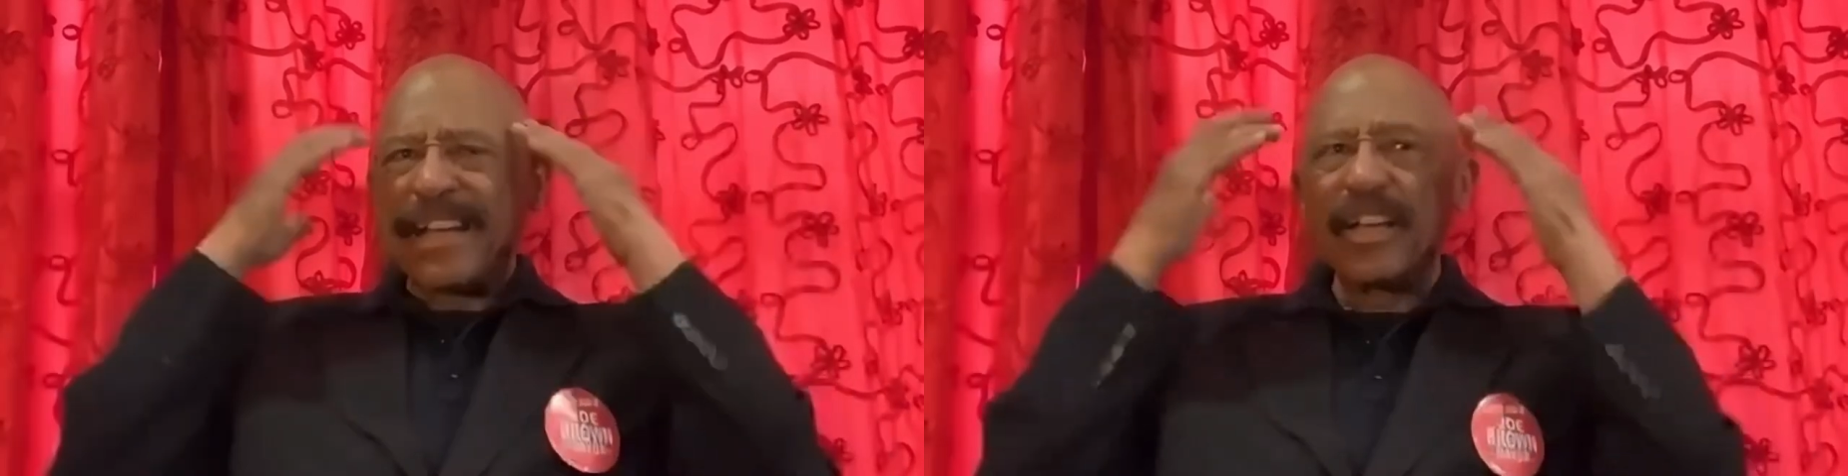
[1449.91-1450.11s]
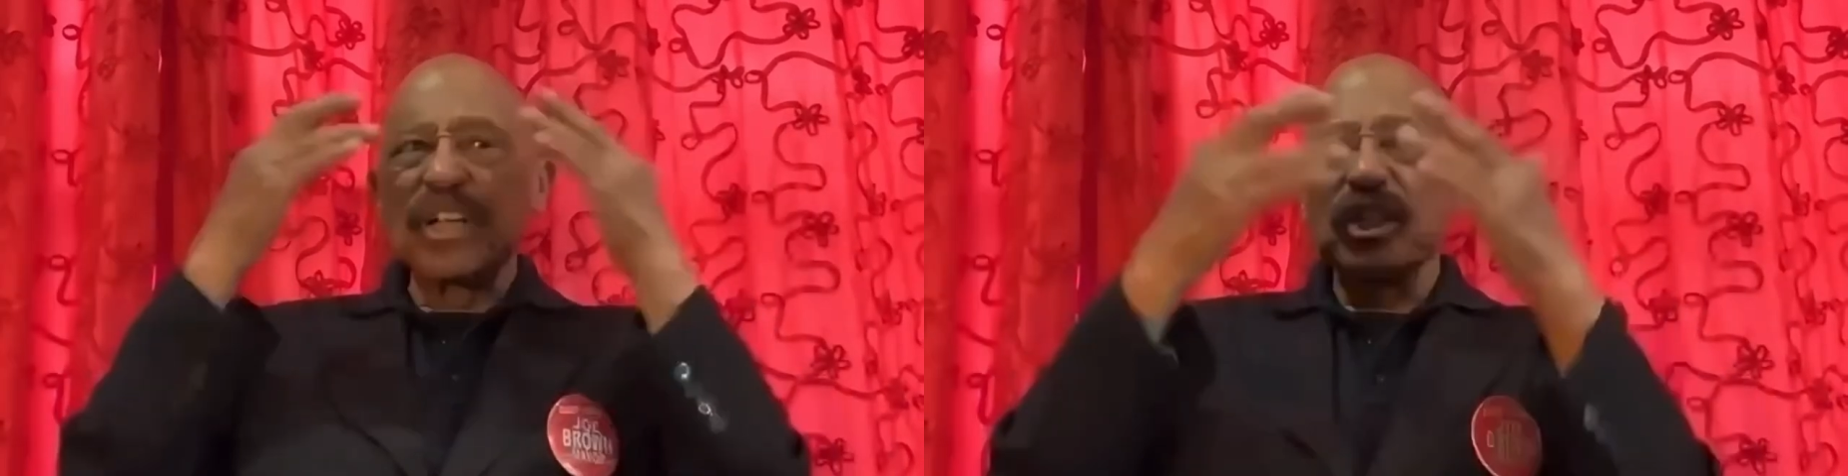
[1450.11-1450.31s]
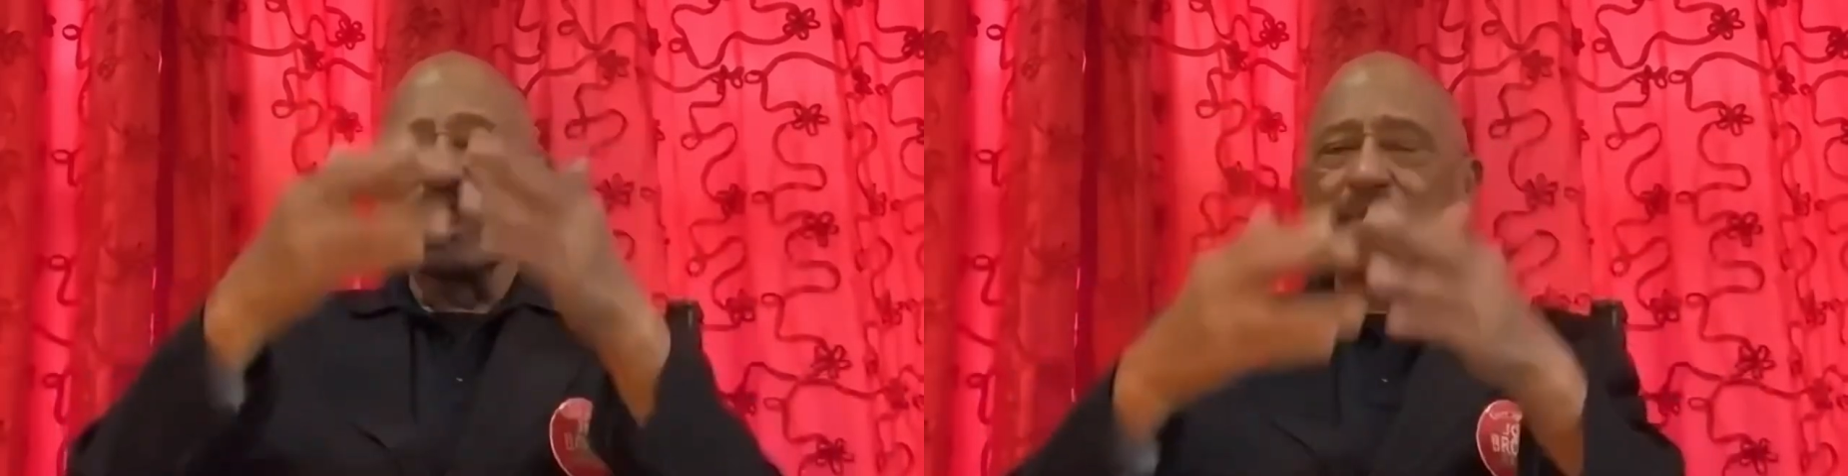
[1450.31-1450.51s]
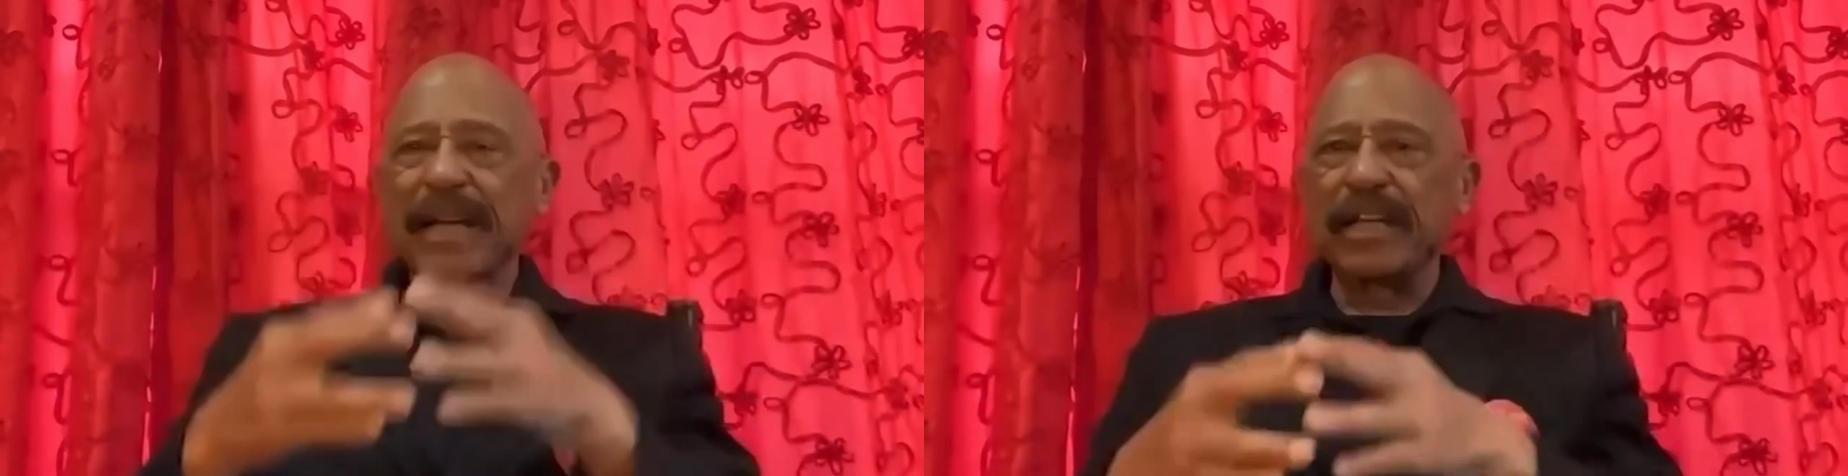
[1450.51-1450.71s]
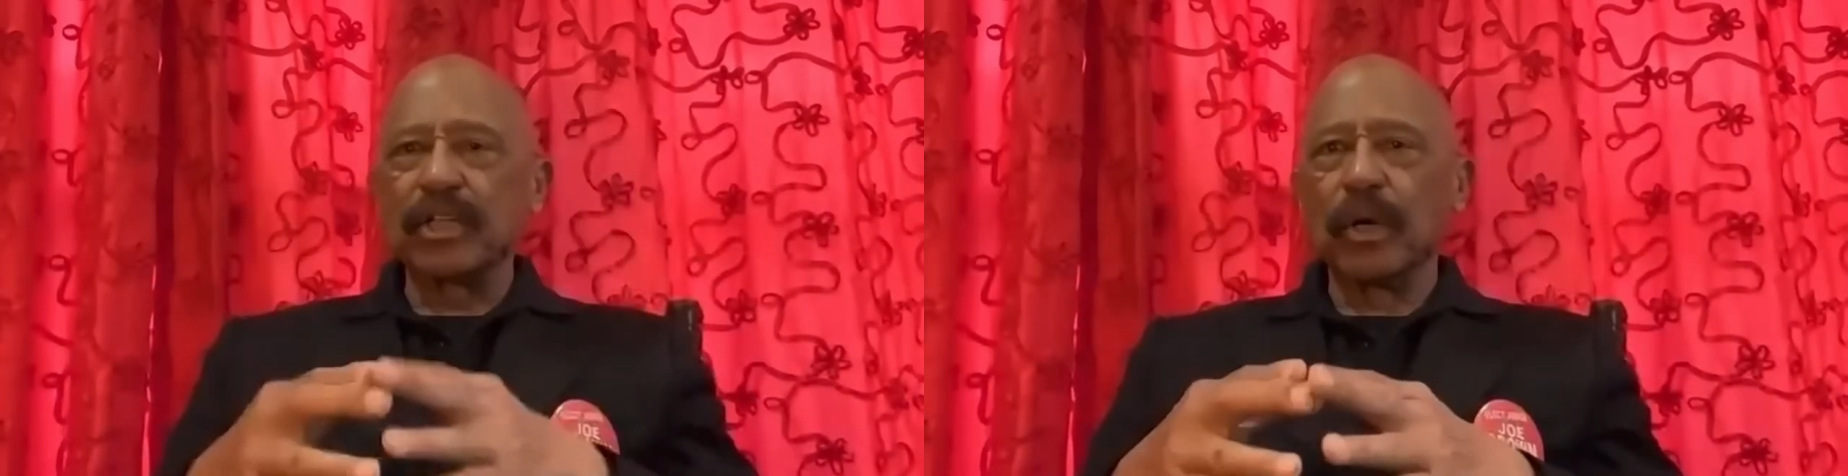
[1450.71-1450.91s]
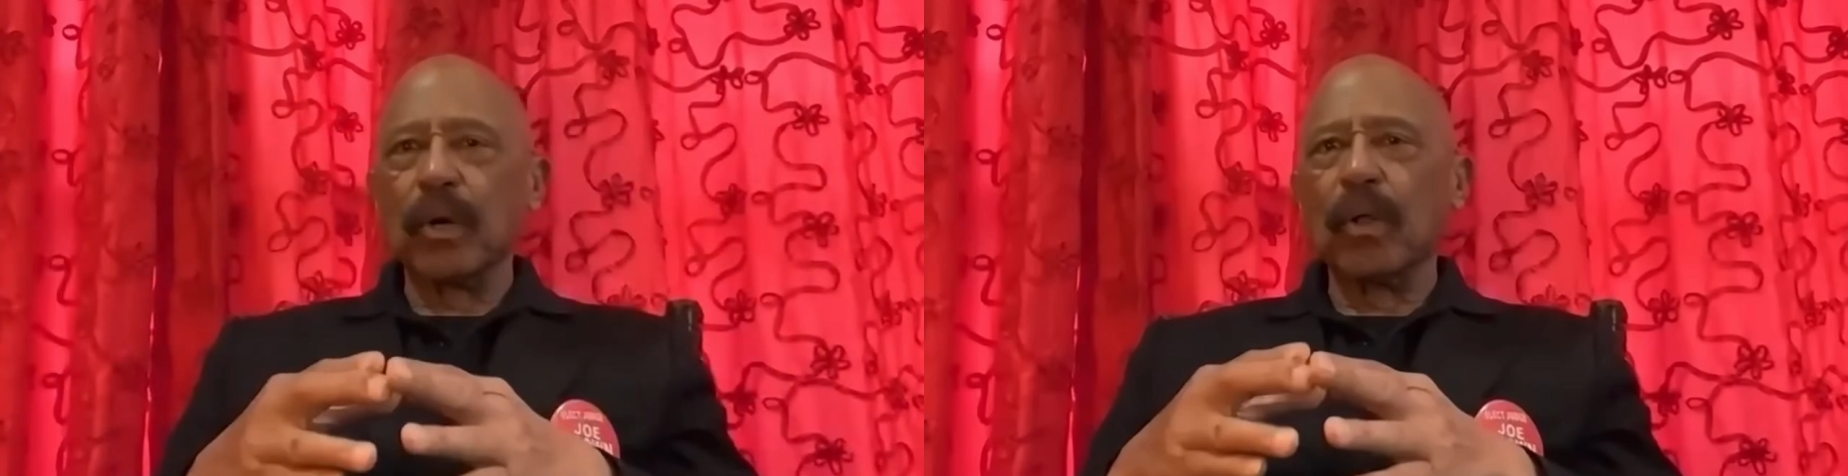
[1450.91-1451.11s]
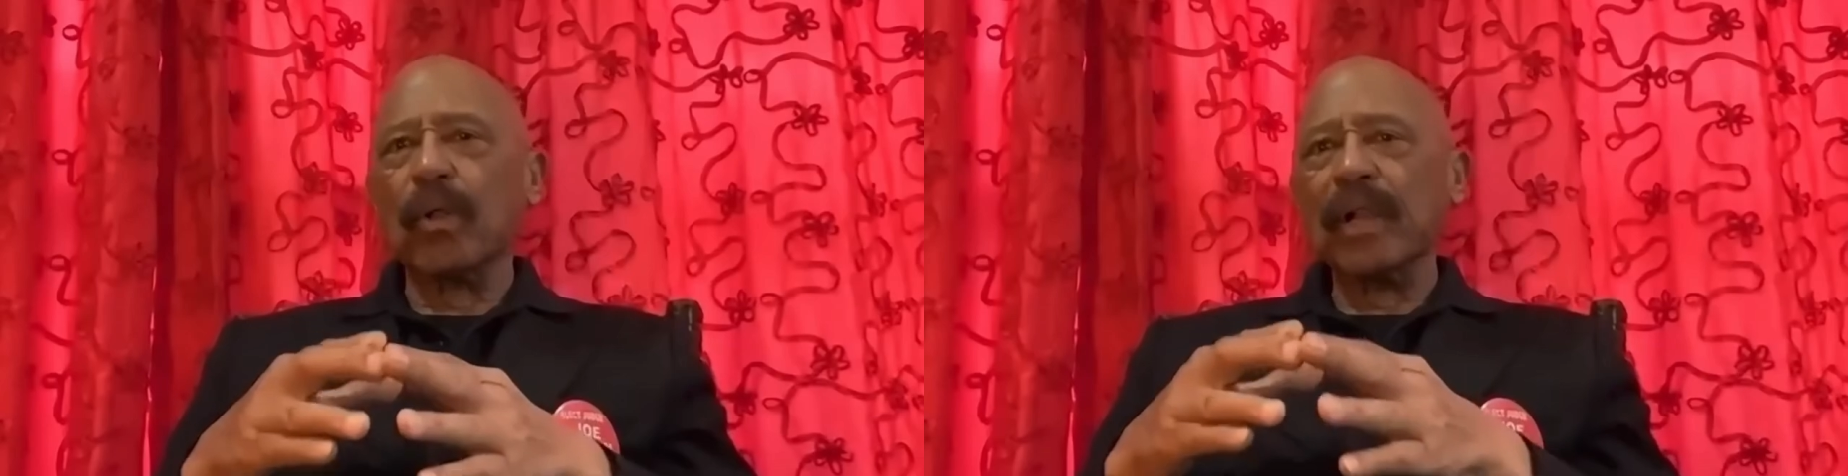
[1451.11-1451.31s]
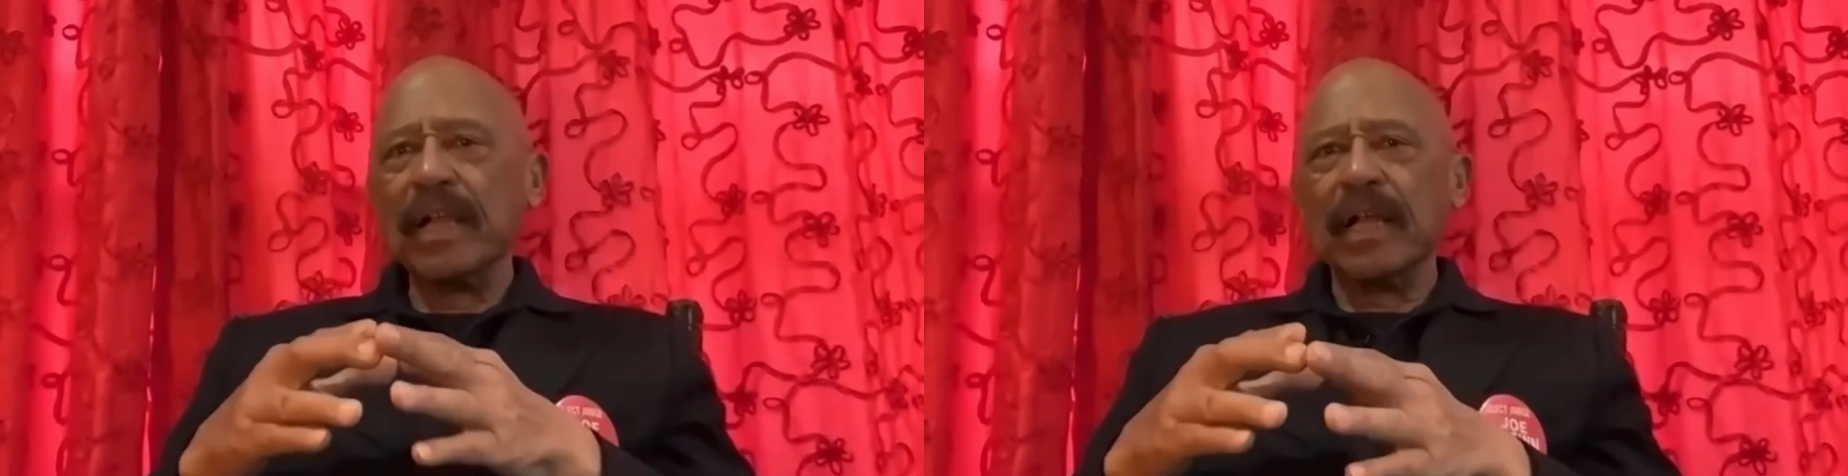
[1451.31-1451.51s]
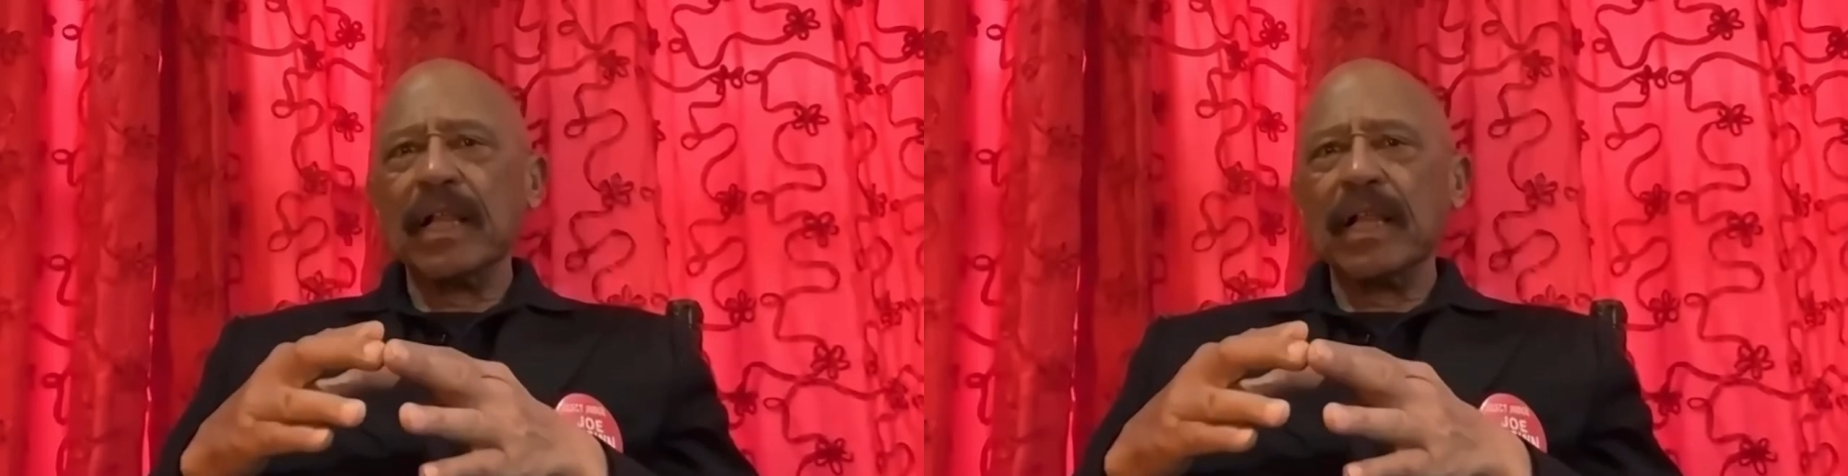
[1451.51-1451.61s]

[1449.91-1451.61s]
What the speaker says: hearing somebody say, oh,